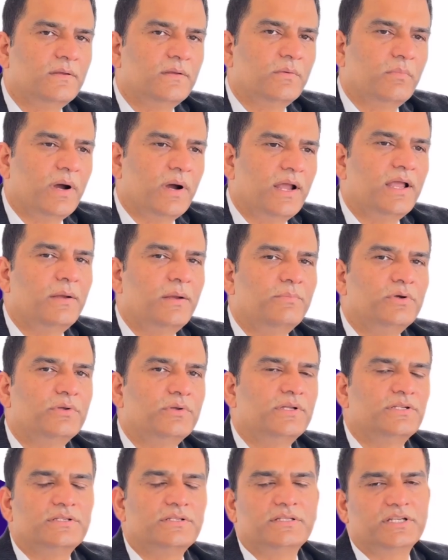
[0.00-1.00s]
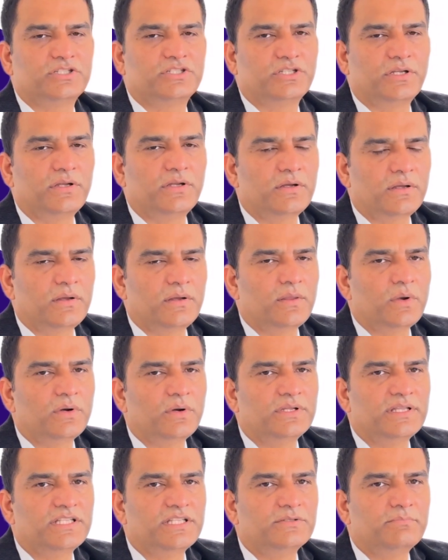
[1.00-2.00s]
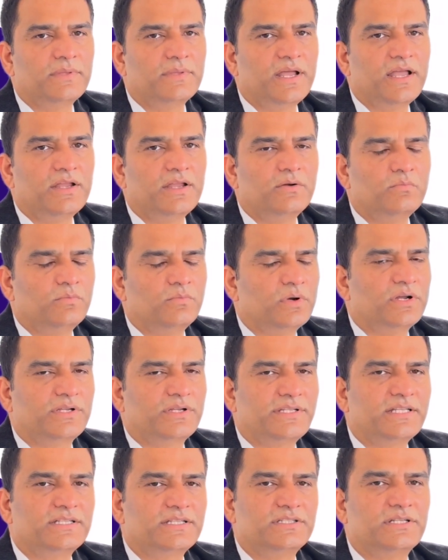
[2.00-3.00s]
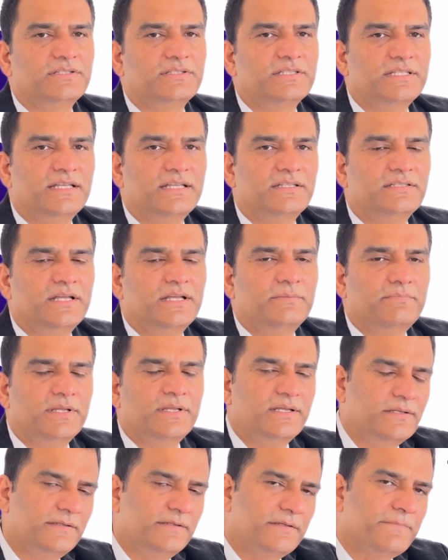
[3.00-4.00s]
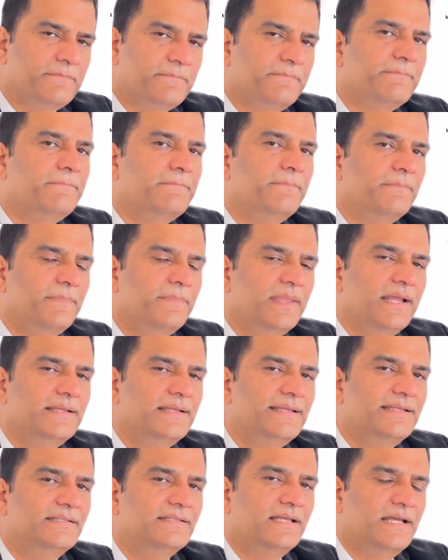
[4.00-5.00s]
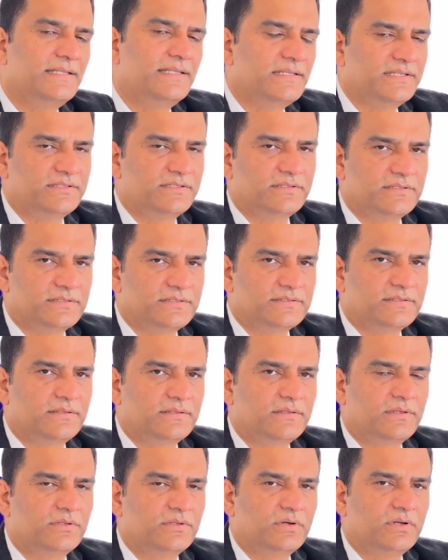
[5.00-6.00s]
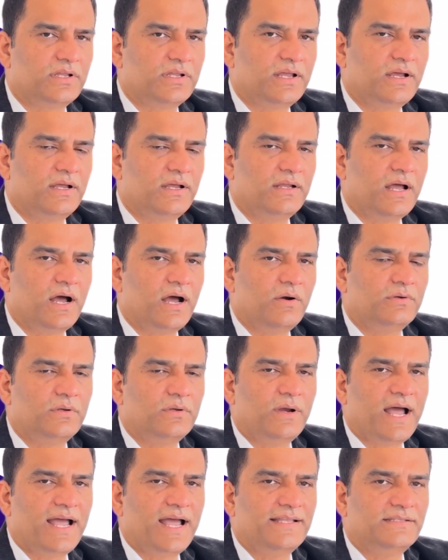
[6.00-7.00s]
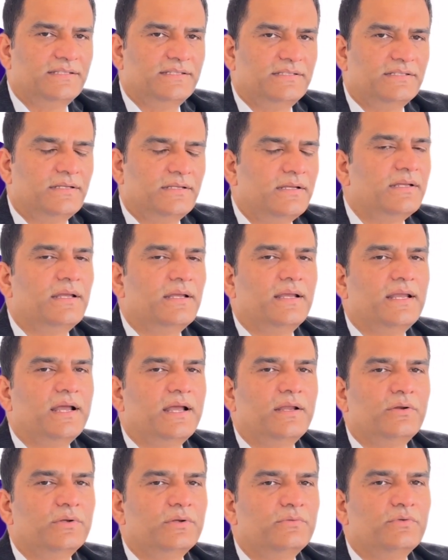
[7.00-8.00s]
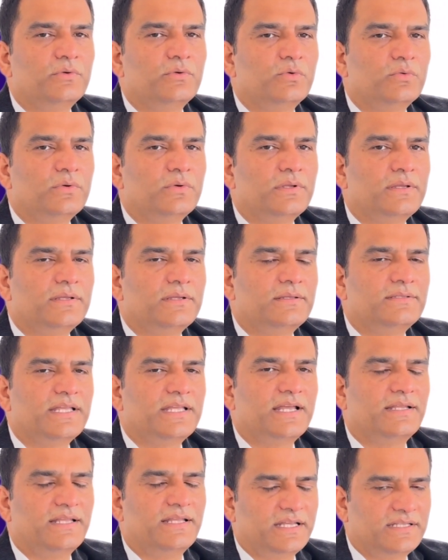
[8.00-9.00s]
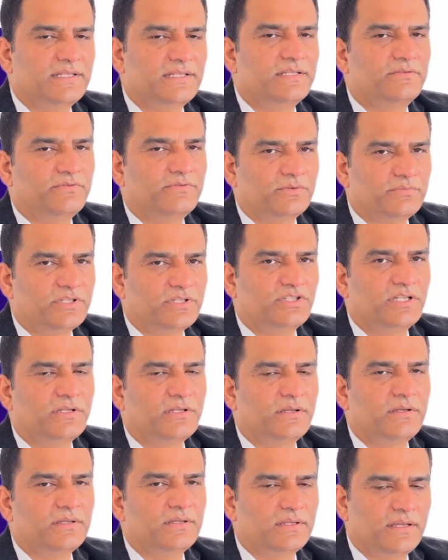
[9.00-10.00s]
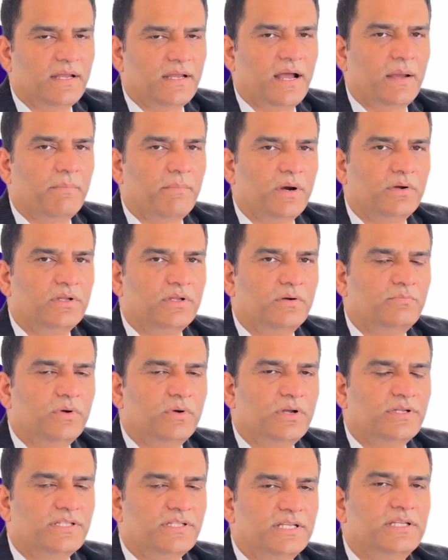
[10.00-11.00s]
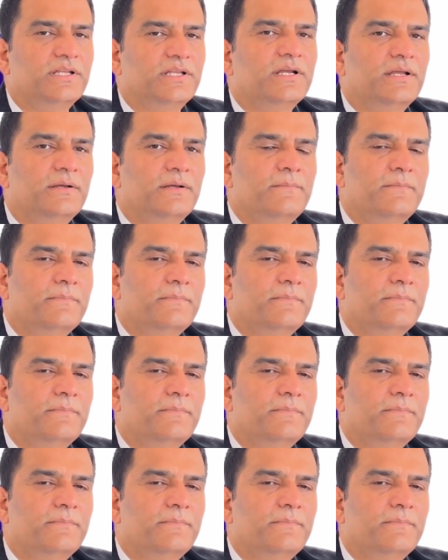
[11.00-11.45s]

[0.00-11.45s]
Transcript: Welcome to this session on displaying work centers in SAP. In this lesson, you'll learn how to access and review detailed information about a work center,